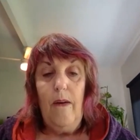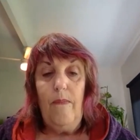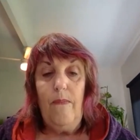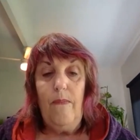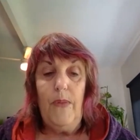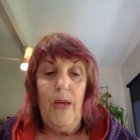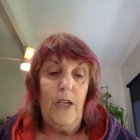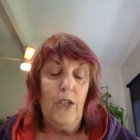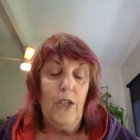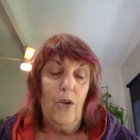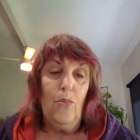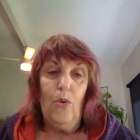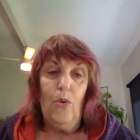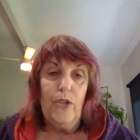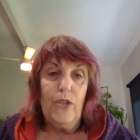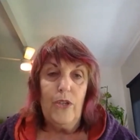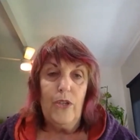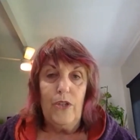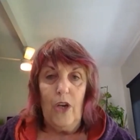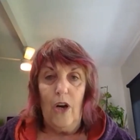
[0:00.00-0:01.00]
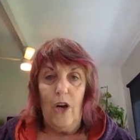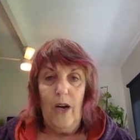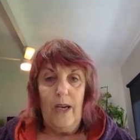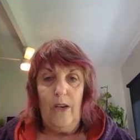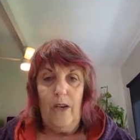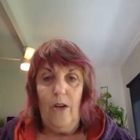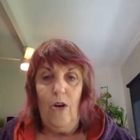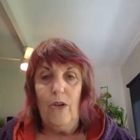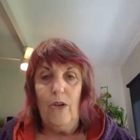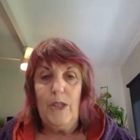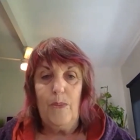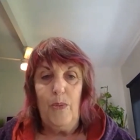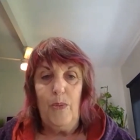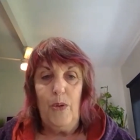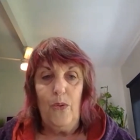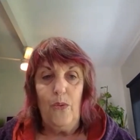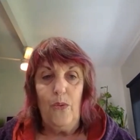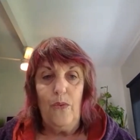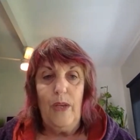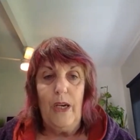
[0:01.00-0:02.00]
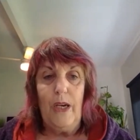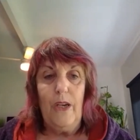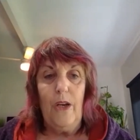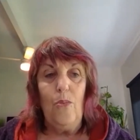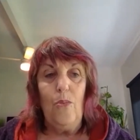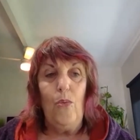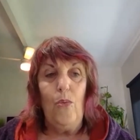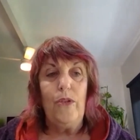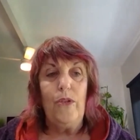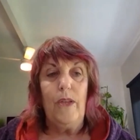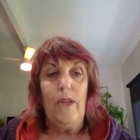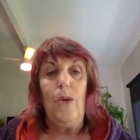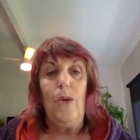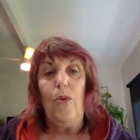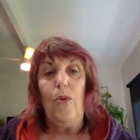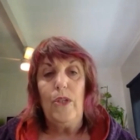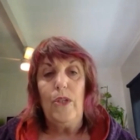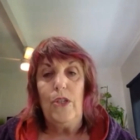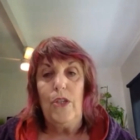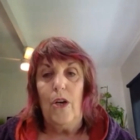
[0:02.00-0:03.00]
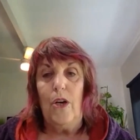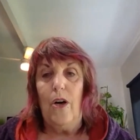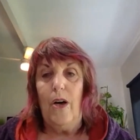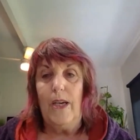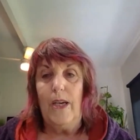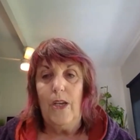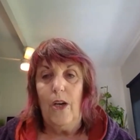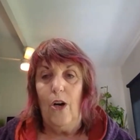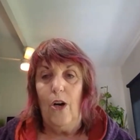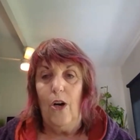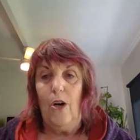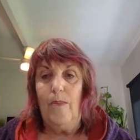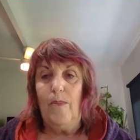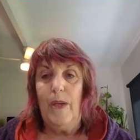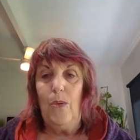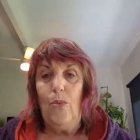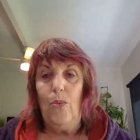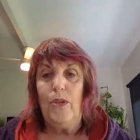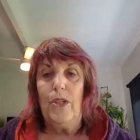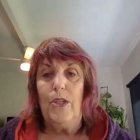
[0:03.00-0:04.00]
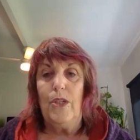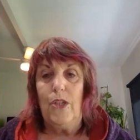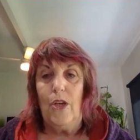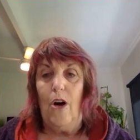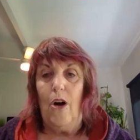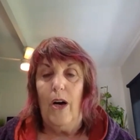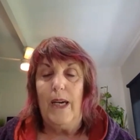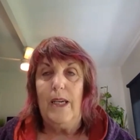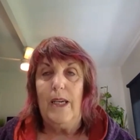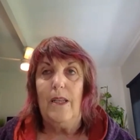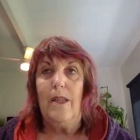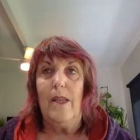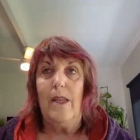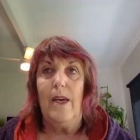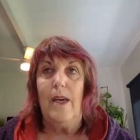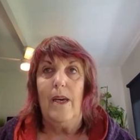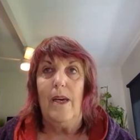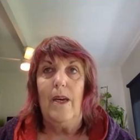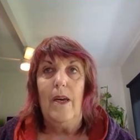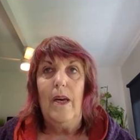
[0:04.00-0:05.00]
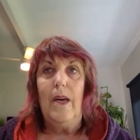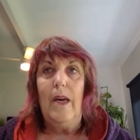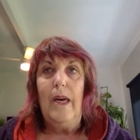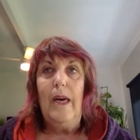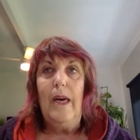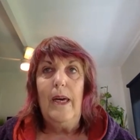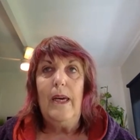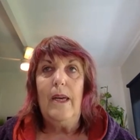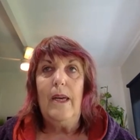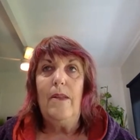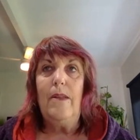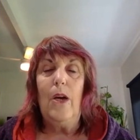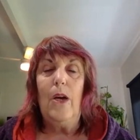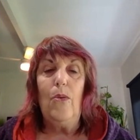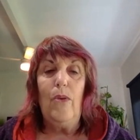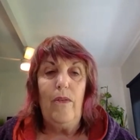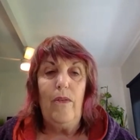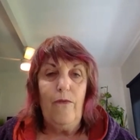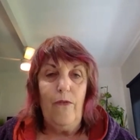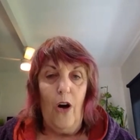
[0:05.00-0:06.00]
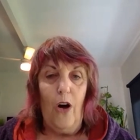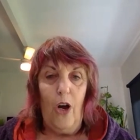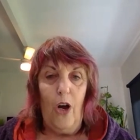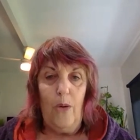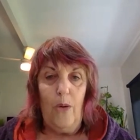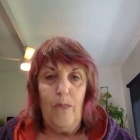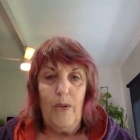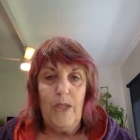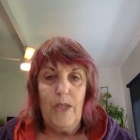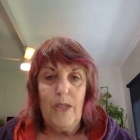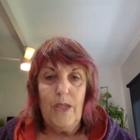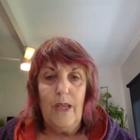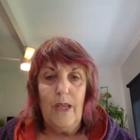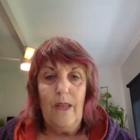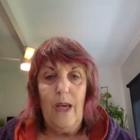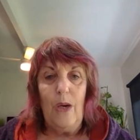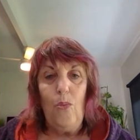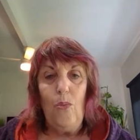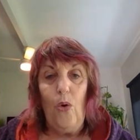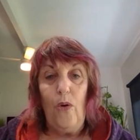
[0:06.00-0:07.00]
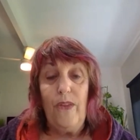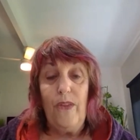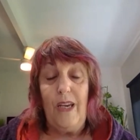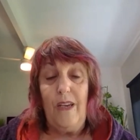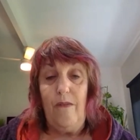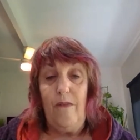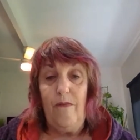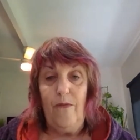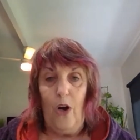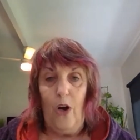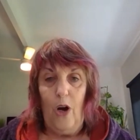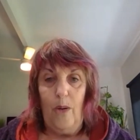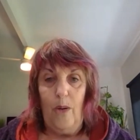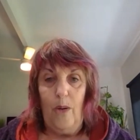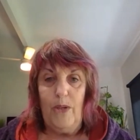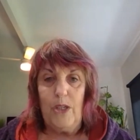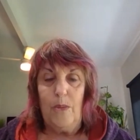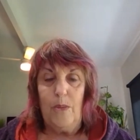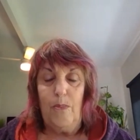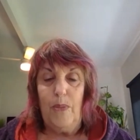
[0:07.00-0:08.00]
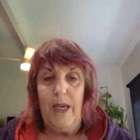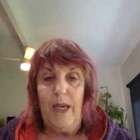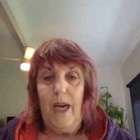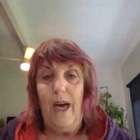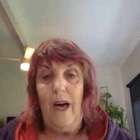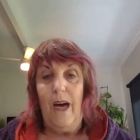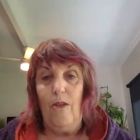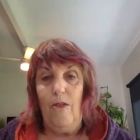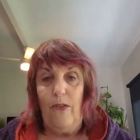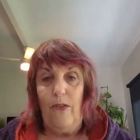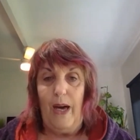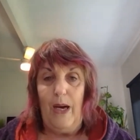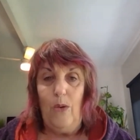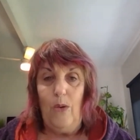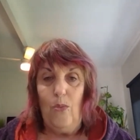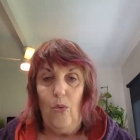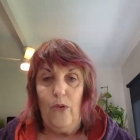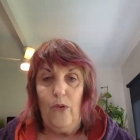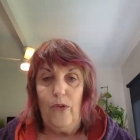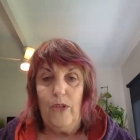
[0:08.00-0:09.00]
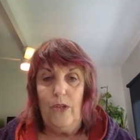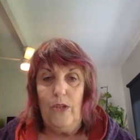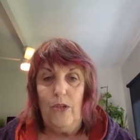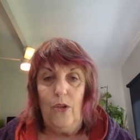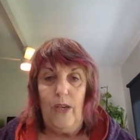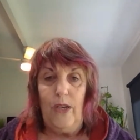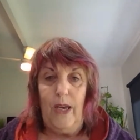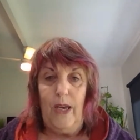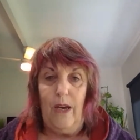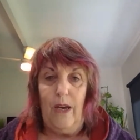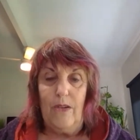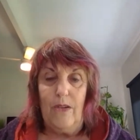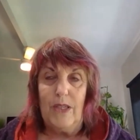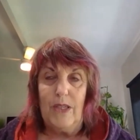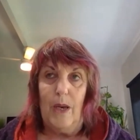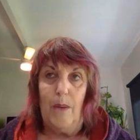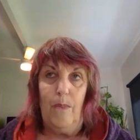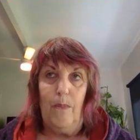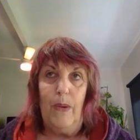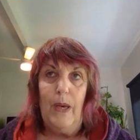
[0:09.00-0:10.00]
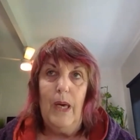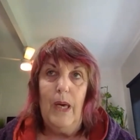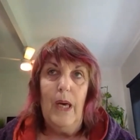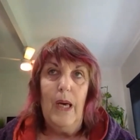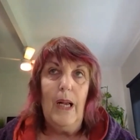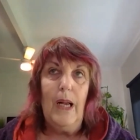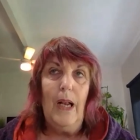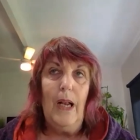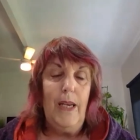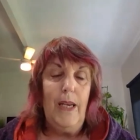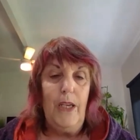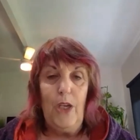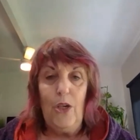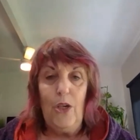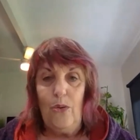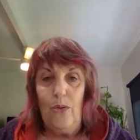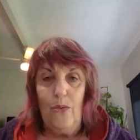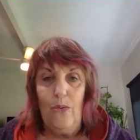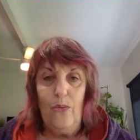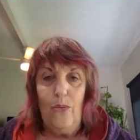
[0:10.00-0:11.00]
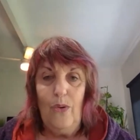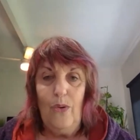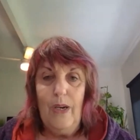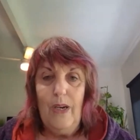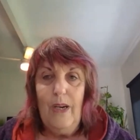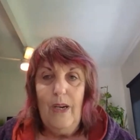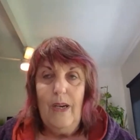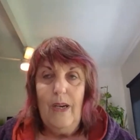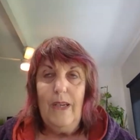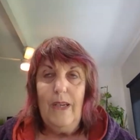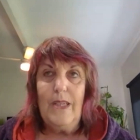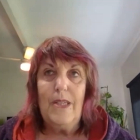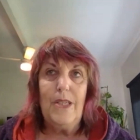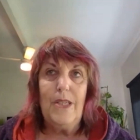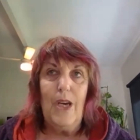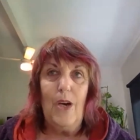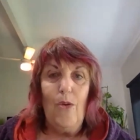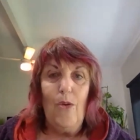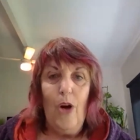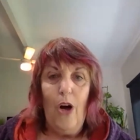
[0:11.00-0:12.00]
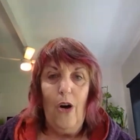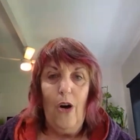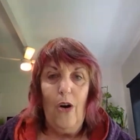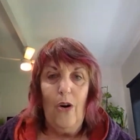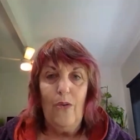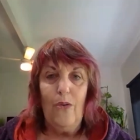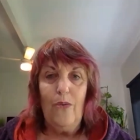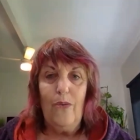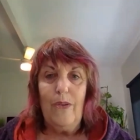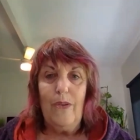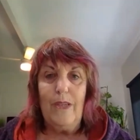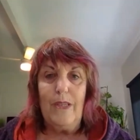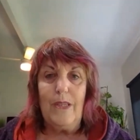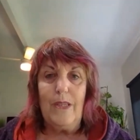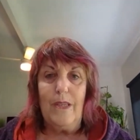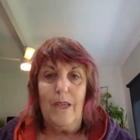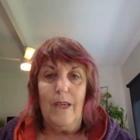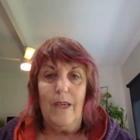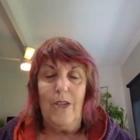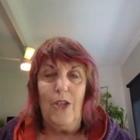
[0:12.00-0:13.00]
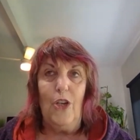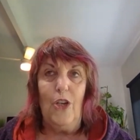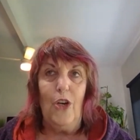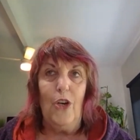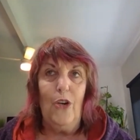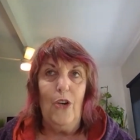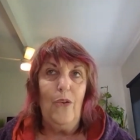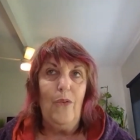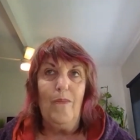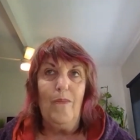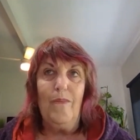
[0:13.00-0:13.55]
they don't want to die in a hospital. They want to die at home. They want to die in their environment, and they want that environment to be how they want it, not how some clinical, sterile, you know,